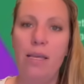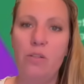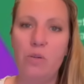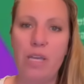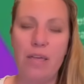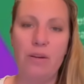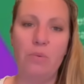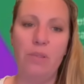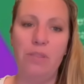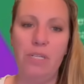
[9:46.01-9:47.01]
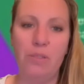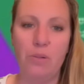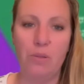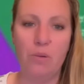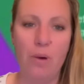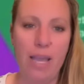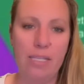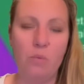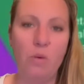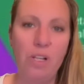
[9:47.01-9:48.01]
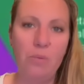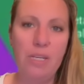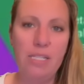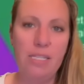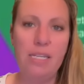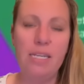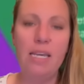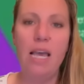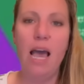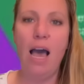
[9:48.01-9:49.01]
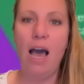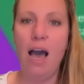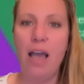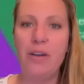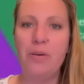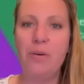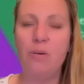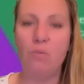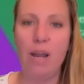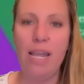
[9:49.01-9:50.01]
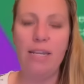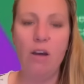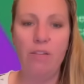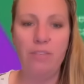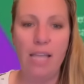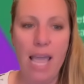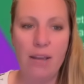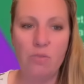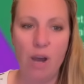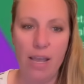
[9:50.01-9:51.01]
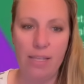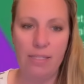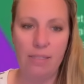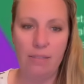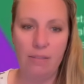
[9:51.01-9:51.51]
together with these earthquakes? Will we see a higher rate of landrise?